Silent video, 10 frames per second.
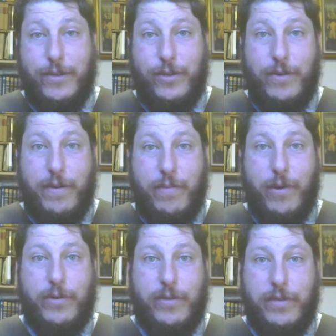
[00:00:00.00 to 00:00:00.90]
to
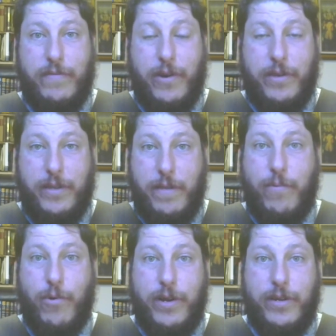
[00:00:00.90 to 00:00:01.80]
impose these various
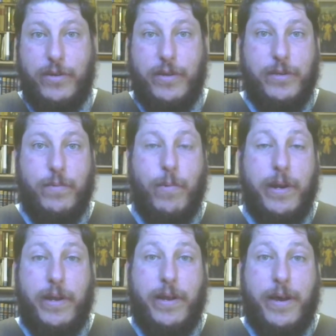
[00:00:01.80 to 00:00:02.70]
importing duties and
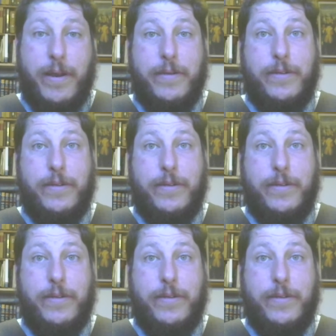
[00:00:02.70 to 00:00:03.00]
whatnot on it.